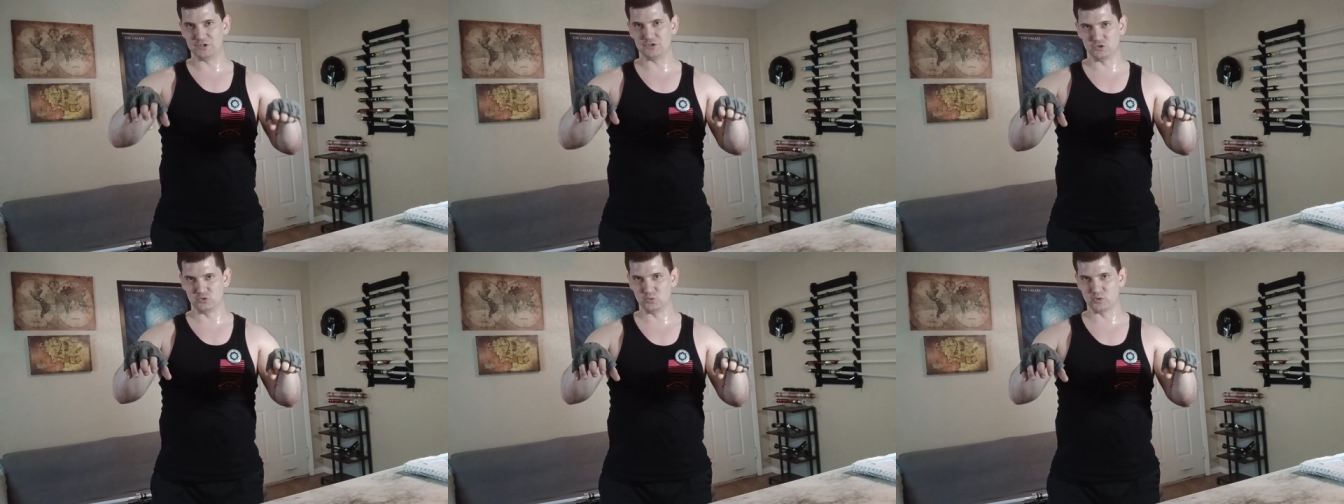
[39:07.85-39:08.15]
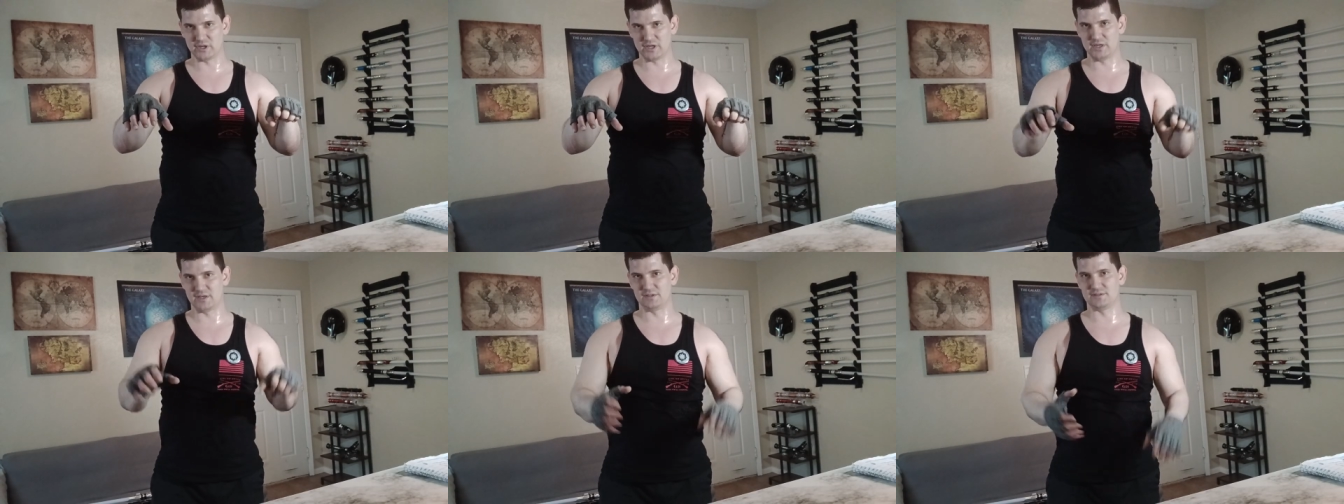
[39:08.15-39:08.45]
2
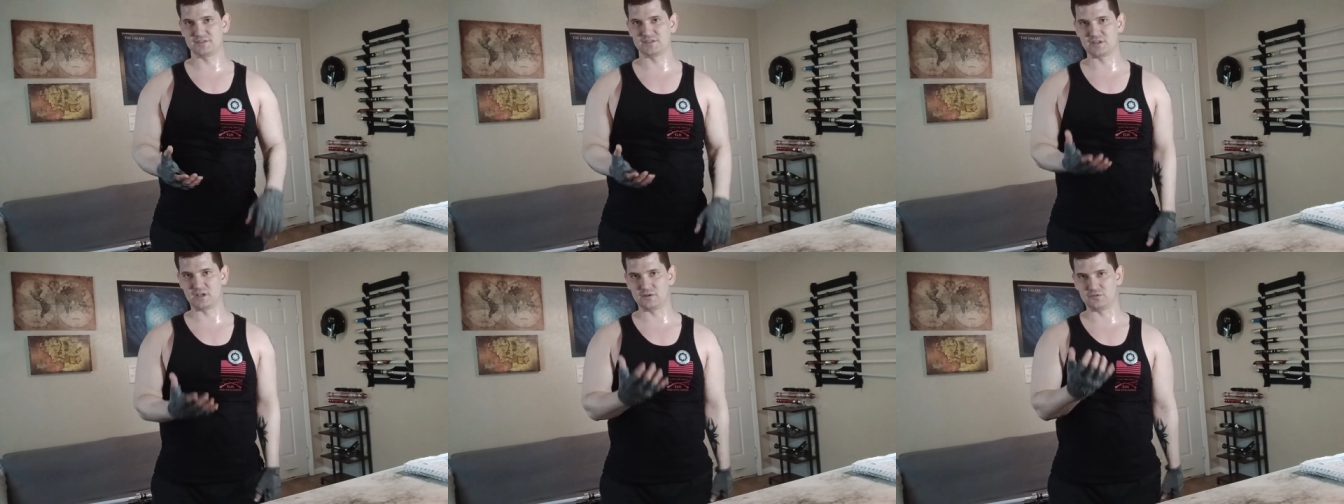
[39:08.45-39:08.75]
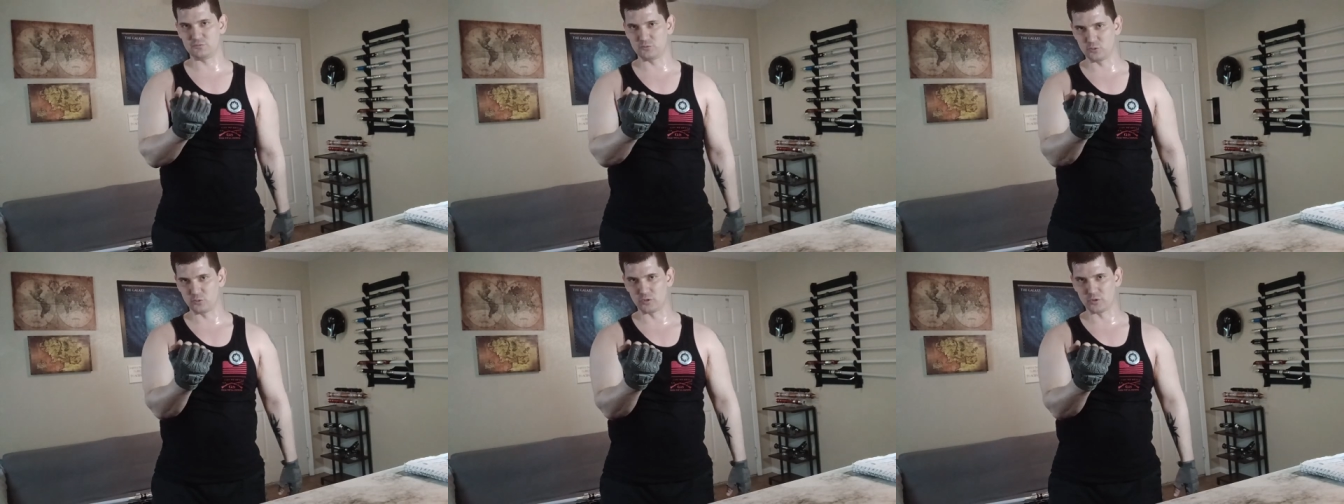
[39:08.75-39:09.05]
hands, day
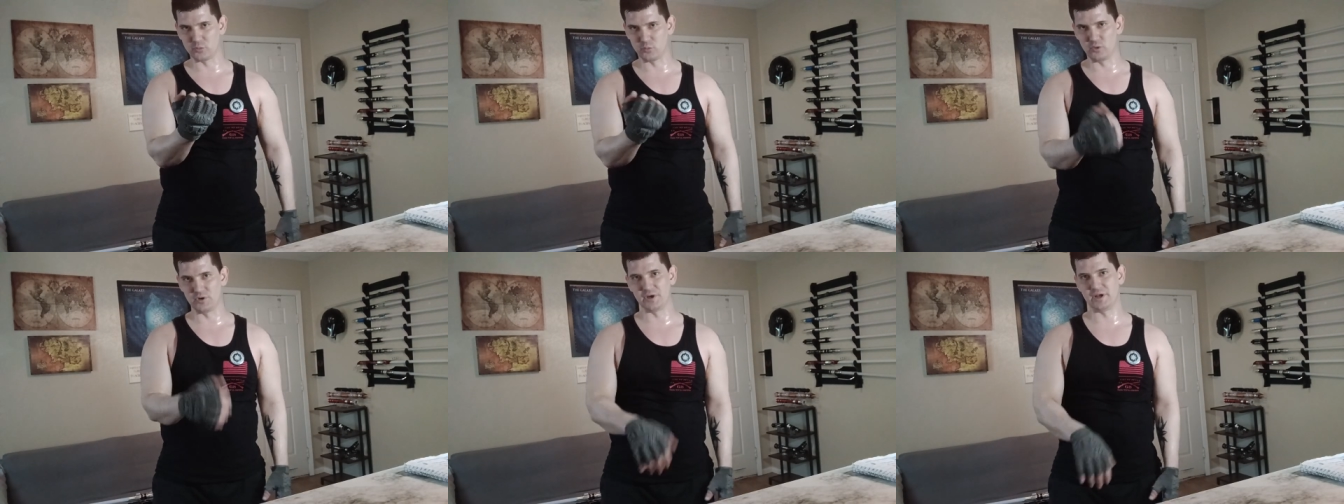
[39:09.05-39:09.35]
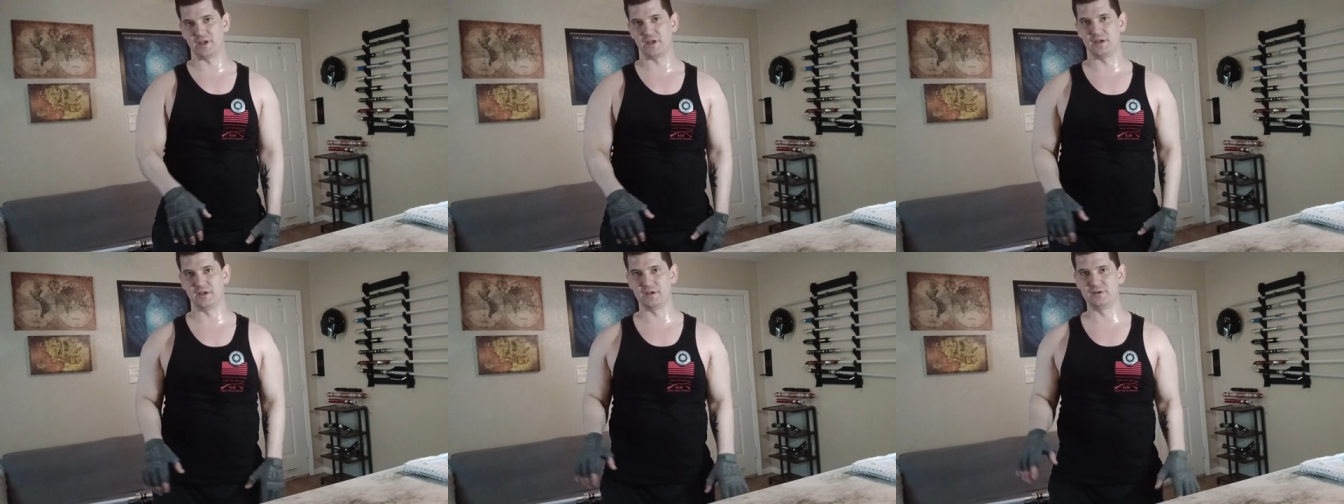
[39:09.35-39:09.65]
4, 1
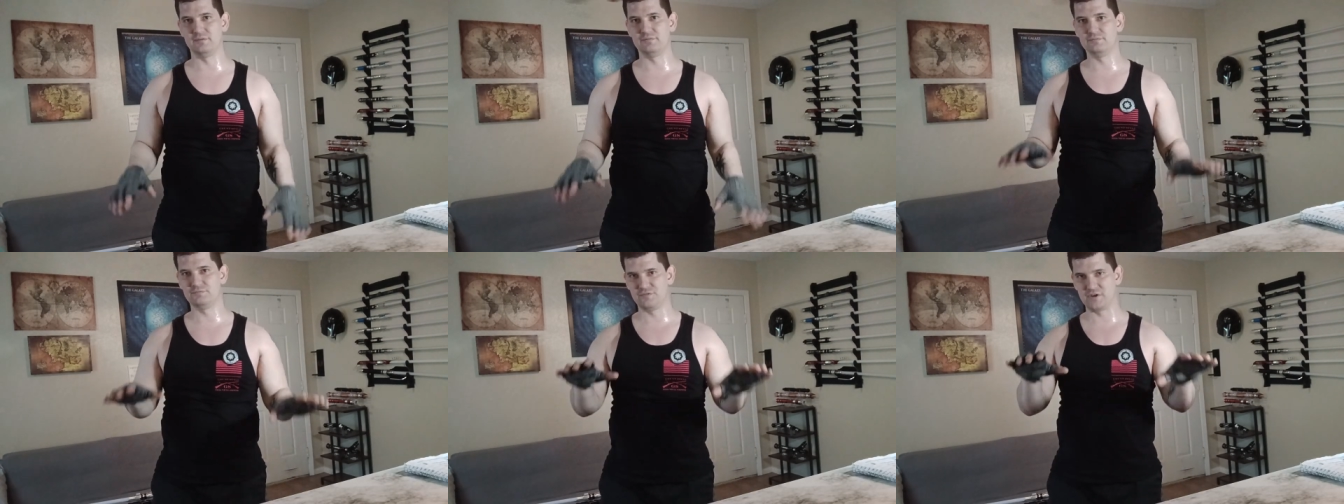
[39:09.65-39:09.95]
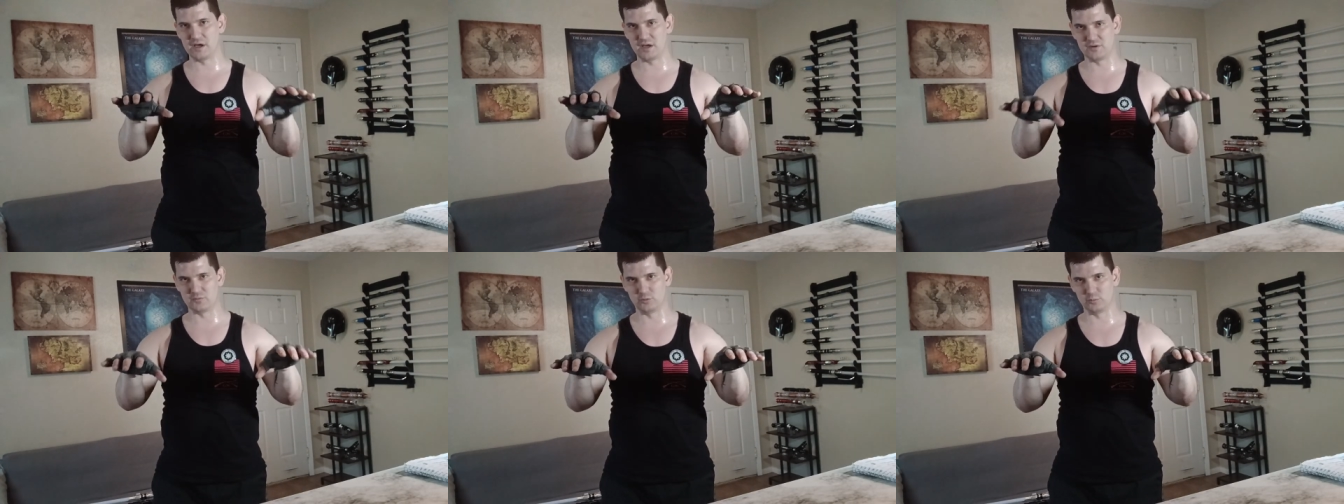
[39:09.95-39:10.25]
hand,
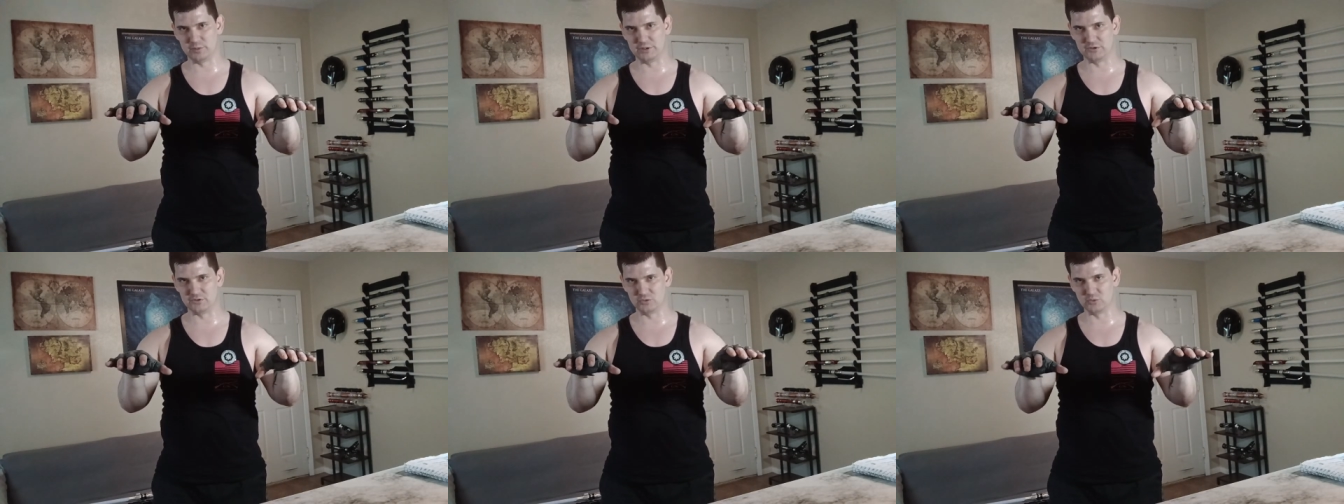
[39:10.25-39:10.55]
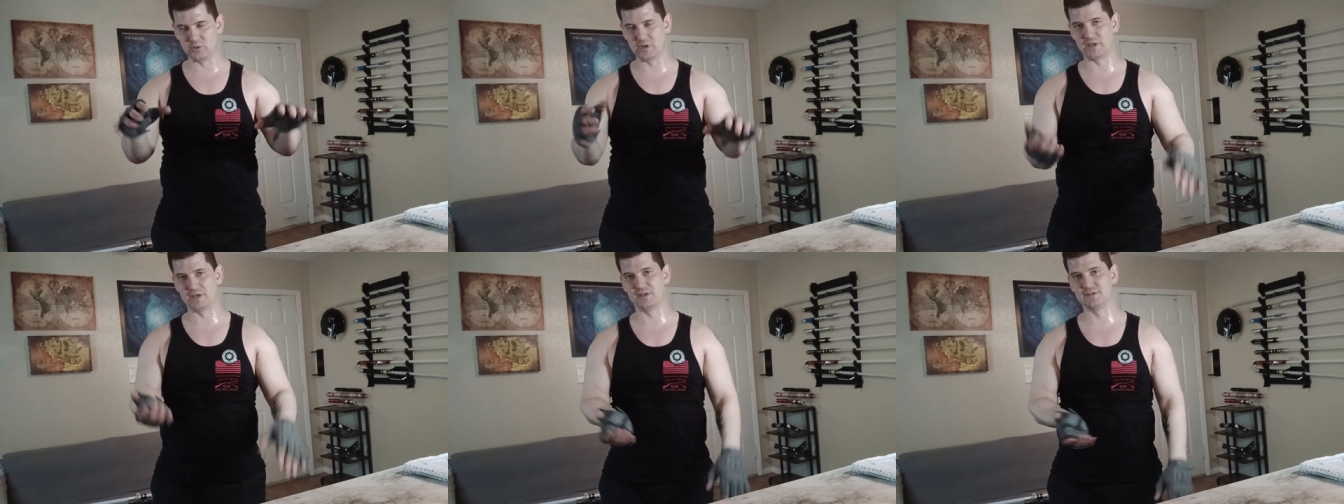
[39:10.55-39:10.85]
5 will be 2
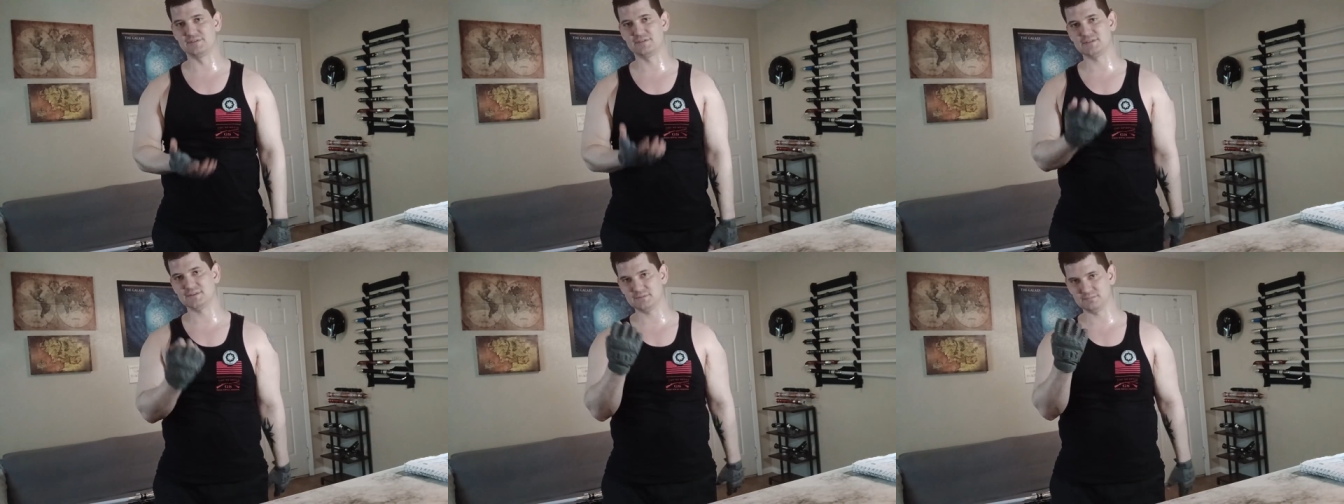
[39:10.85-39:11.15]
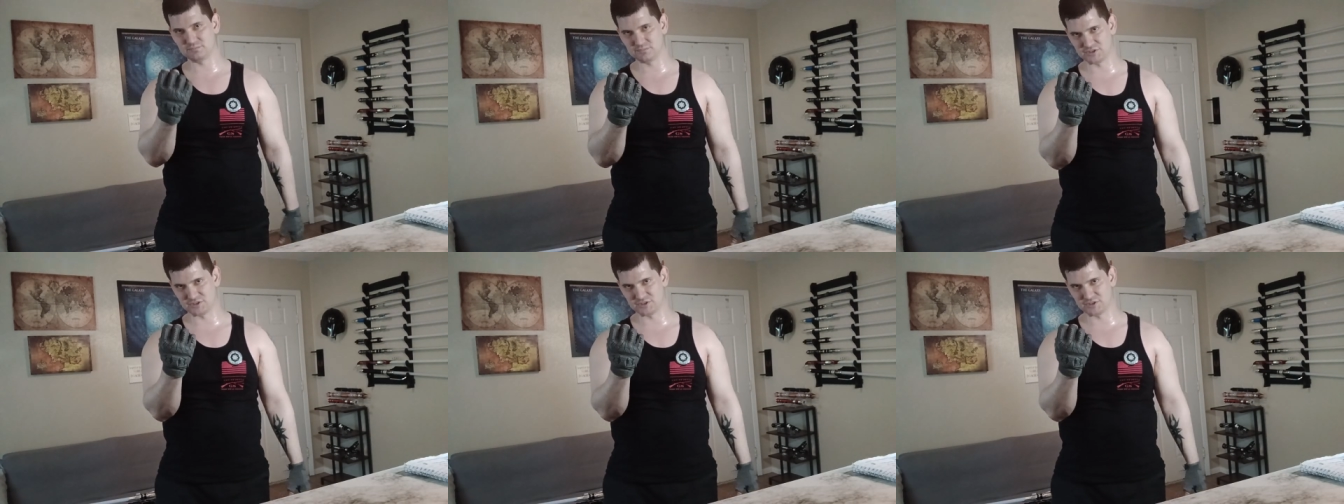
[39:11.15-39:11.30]
hands,